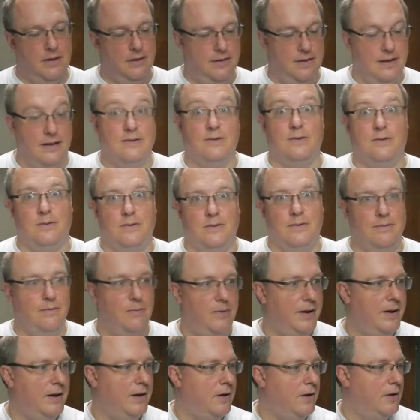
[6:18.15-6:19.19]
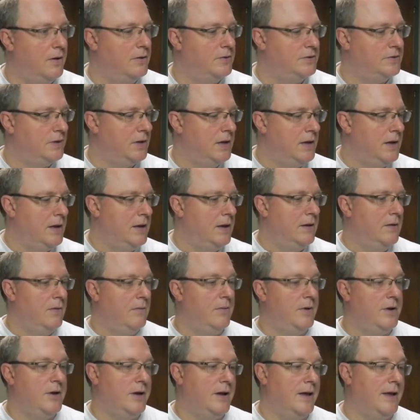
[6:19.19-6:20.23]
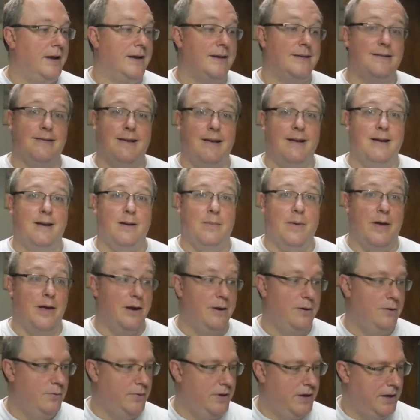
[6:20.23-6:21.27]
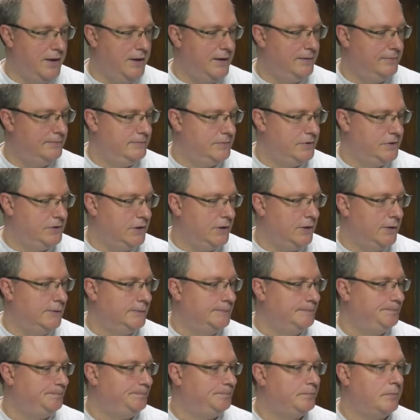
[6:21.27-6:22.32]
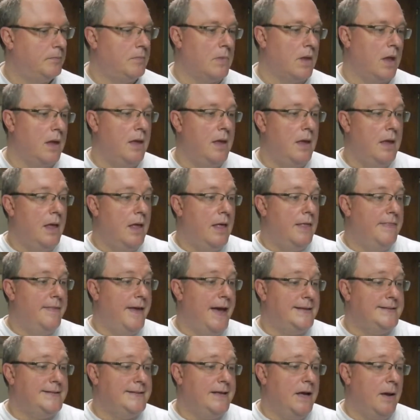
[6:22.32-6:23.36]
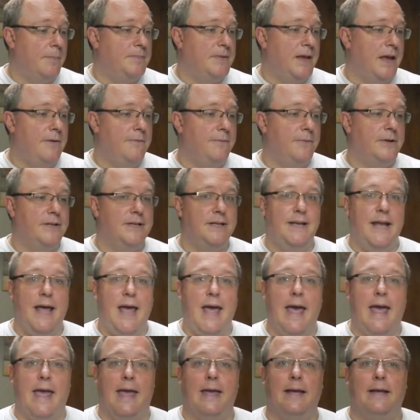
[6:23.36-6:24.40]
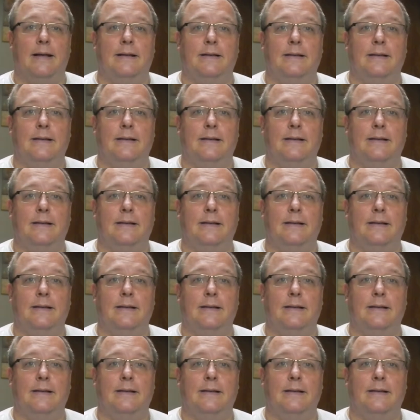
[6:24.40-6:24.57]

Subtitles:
That's the way it goes when you get excited about a new kit. So that's the update for today.